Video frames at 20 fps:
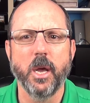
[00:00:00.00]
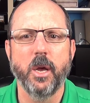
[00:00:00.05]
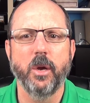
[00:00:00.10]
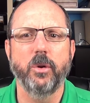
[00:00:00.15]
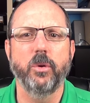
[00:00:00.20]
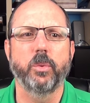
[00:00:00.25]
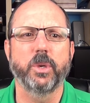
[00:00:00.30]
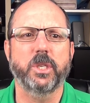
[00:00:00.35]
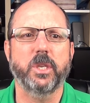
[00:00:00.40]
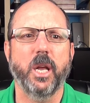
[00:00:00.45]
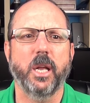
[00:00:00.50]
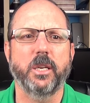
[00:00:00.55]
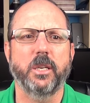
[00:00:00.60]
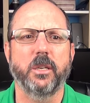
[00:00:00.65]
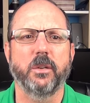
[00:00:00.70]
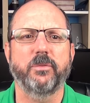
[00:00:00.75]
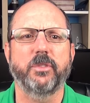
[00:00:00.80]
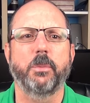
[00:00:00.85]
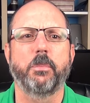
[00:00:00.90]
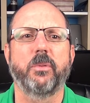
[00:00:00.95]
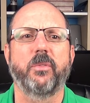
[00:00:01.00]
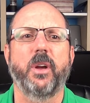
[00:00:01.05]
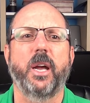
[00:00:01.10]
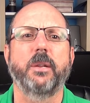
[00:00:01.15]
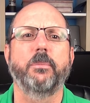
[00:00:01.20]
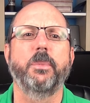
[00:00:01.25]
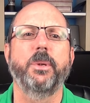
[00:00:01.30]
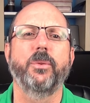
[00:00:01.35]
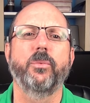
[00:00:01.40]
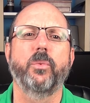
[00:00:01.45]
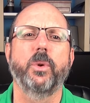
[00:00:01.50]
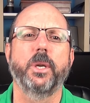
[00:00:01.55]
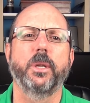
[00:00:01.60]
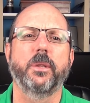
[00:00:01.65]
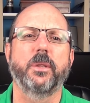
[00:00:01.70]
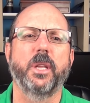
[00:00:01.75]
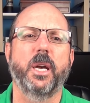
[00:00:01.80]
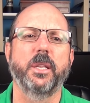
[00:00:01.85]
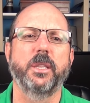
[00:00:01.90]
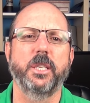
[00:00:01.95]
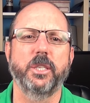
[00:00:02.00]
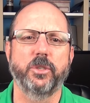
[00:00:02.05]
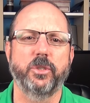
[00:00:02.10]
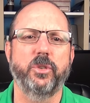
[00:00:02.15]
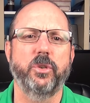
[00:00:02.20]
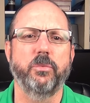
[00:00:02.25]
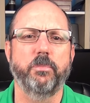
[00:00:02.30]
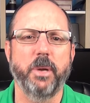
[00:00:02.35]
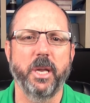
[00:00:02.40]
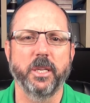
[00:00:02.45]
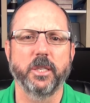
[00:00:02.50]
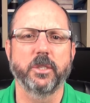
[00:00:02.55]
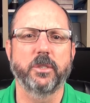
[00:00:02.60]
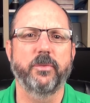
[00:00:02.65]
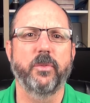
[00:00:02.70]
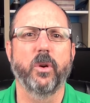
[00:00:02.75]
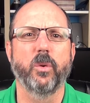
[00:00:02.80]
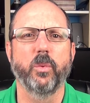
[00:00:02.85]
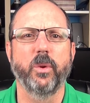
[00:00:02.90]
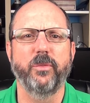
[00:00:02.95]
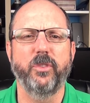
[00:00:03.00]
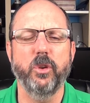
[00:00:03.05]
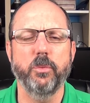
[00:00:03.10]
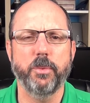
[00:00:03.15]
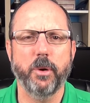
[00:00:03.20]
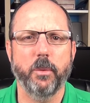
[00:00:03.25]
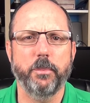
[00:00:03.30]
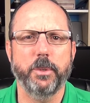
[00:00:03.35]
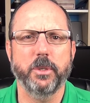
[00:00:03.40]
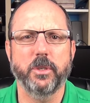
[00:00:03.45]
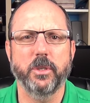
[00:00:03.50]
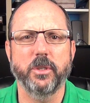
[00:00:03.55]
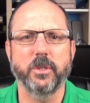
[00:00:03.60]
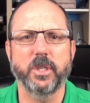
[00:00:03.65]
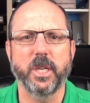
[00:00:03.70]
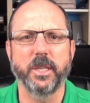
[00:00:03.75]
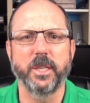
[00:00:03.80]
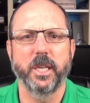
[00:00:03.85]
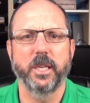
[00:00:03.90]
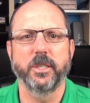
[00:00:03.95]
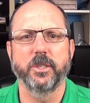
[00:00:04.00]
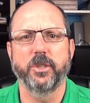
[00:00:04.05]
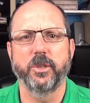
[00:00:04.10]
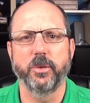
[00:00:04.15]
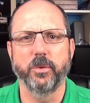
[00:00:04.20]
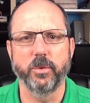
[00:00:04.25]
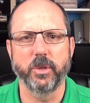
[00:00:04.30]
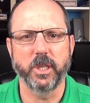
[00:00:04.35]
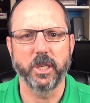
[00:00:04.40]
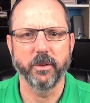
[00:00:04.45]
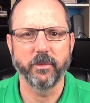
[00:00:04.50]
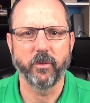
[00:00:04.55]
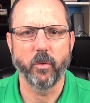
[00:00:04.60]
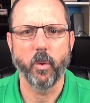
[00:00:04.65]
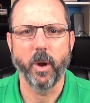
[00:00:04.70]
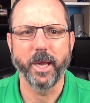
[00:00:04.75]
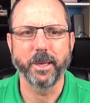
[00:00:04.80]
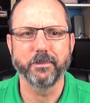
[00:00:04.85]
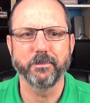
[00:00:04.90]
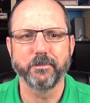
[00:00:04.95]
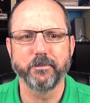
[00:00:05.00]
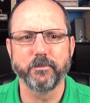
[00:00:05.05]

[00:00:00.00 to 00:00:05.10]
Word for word: who was kind enough to provide me with uh, these two pens for review purposes and then to give away.